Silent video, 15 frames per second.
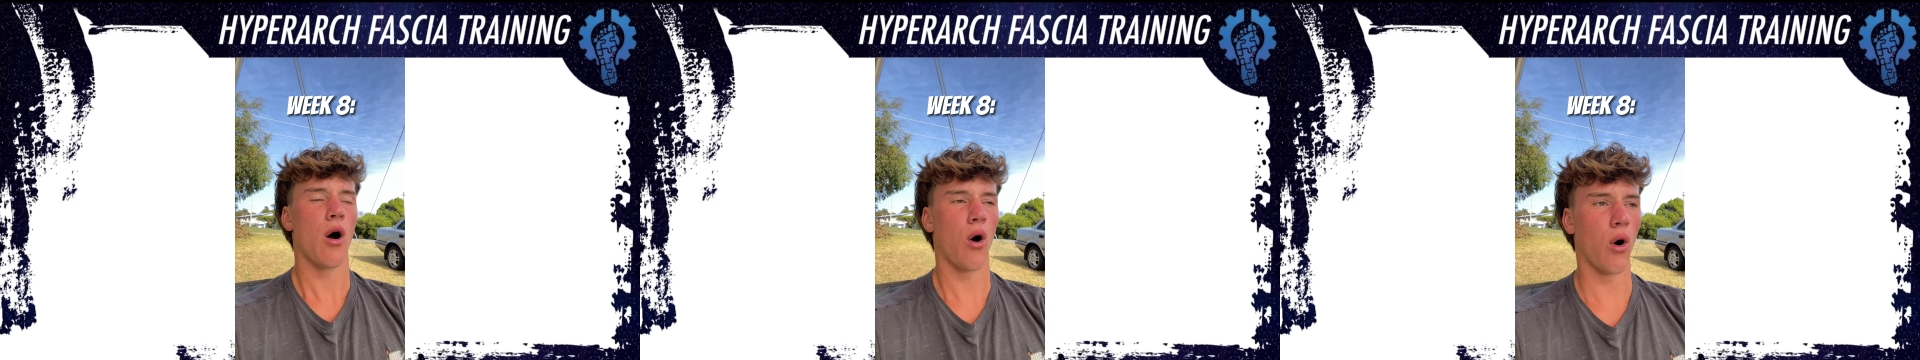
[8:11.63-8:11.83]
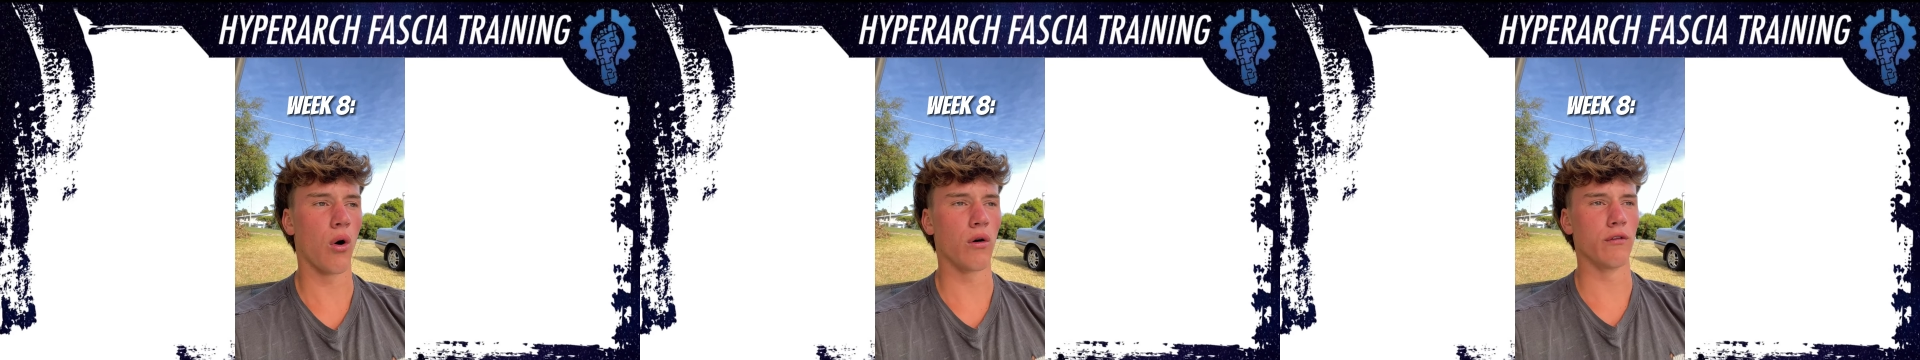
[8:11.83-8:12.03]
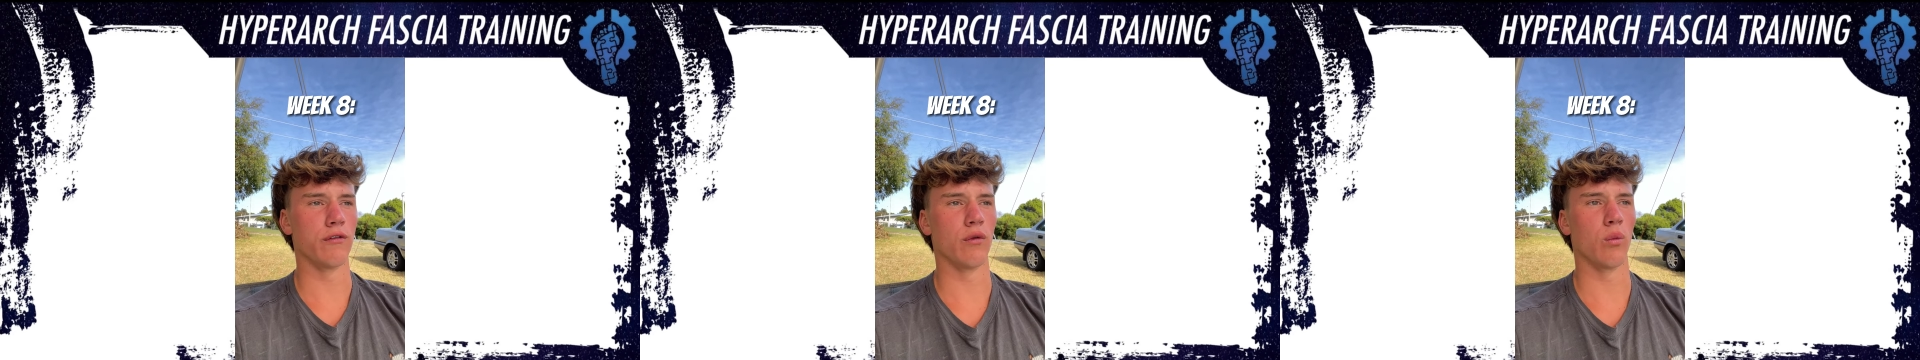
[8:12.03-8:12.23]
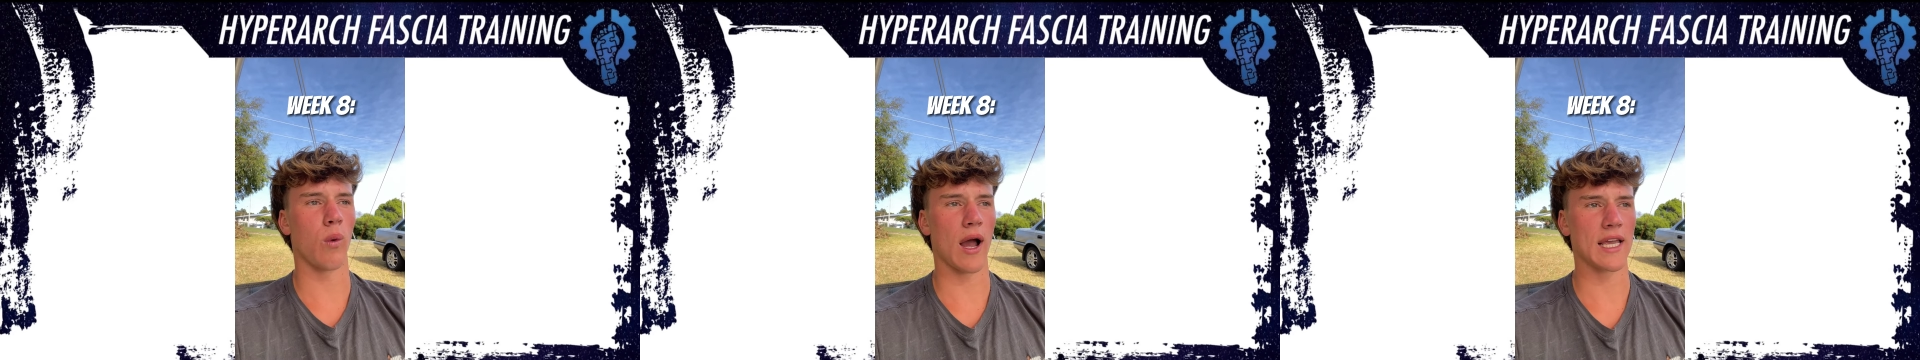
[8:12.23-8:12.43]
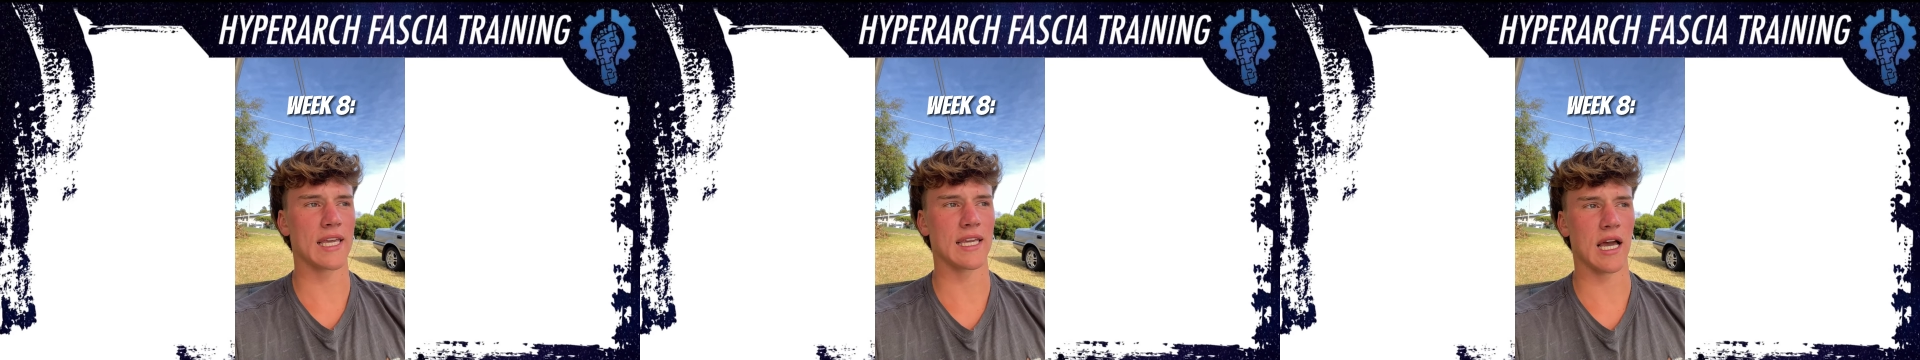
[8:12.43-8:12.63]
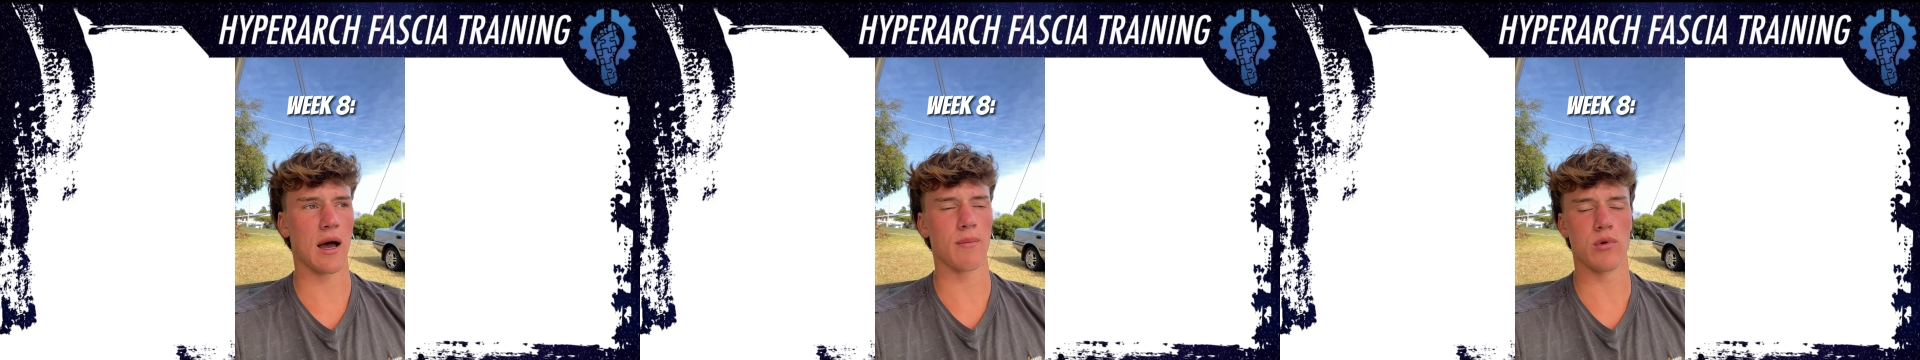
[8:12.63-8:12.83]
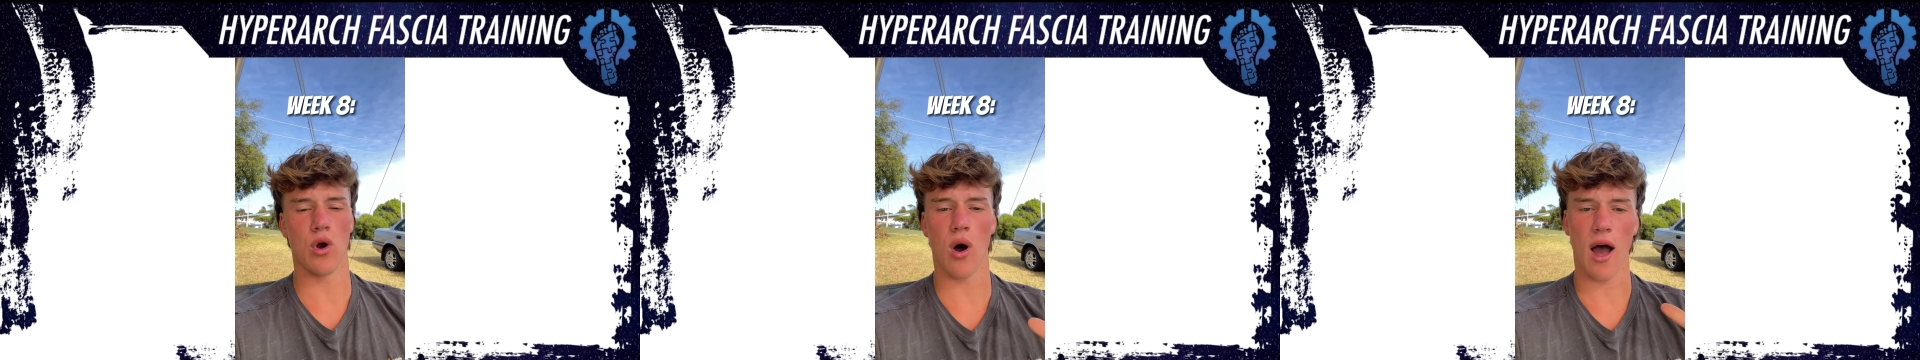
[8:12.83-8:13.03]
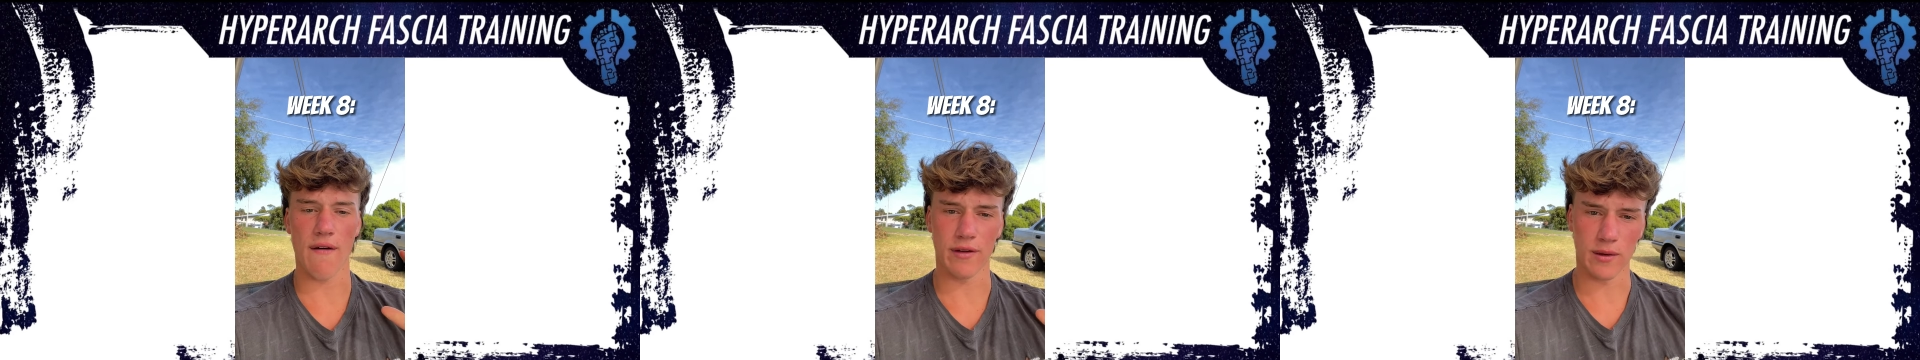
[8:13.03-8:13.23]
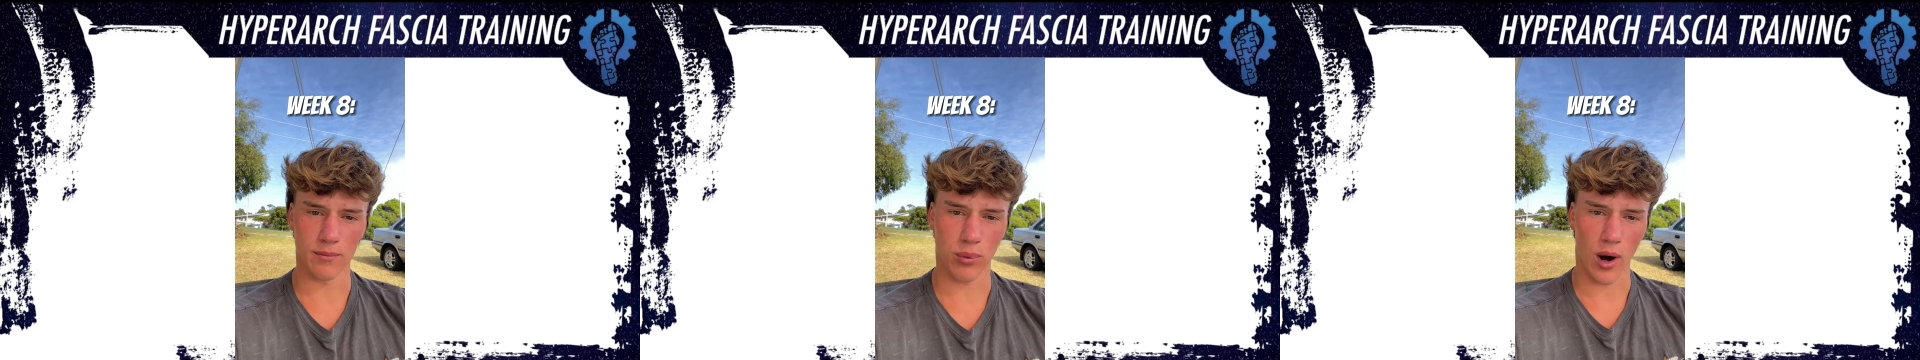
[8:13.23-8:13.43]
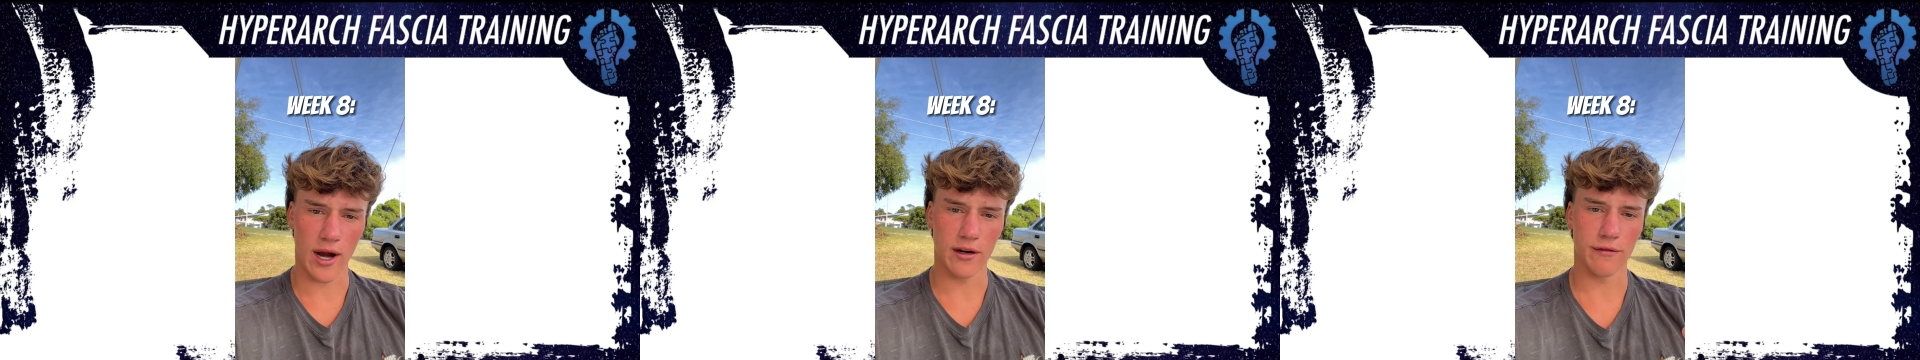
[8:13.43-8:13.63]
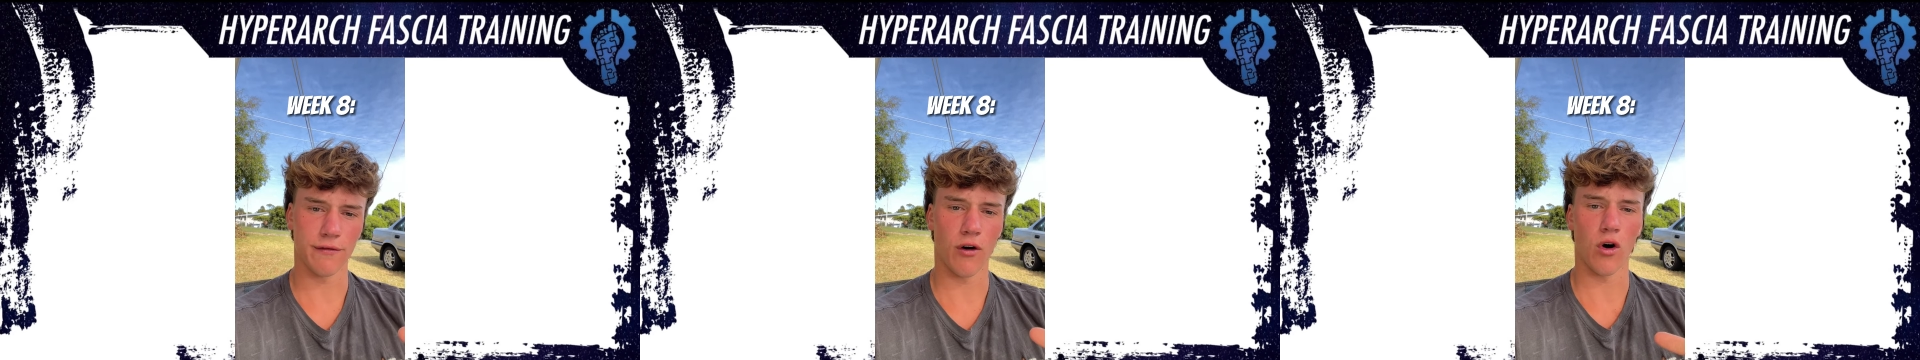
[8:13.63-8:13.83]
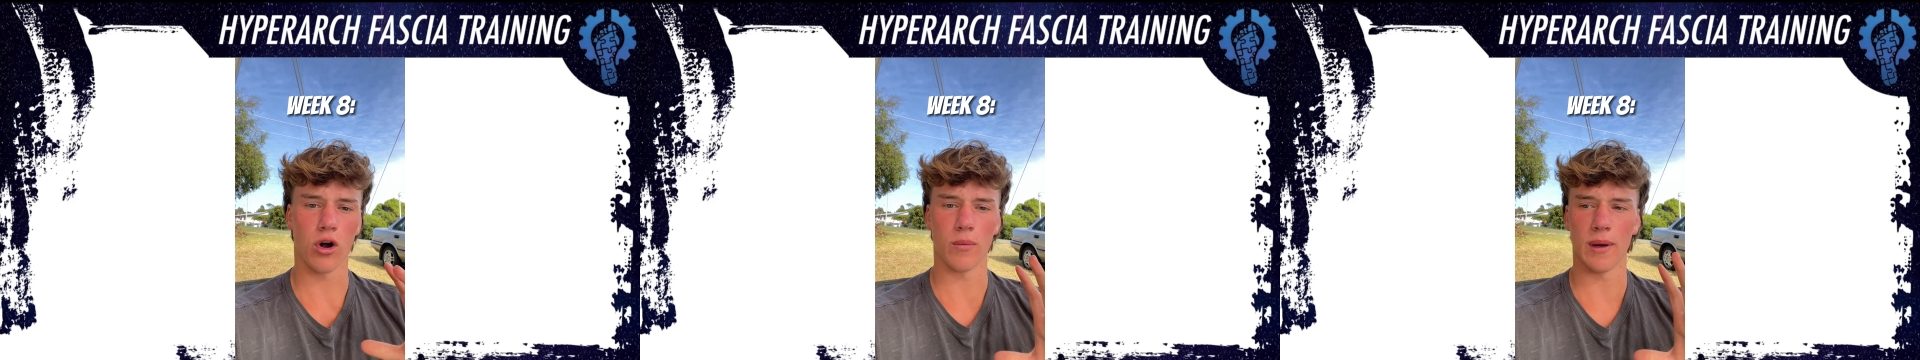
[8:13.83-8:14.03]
of waking up, not having brain fog,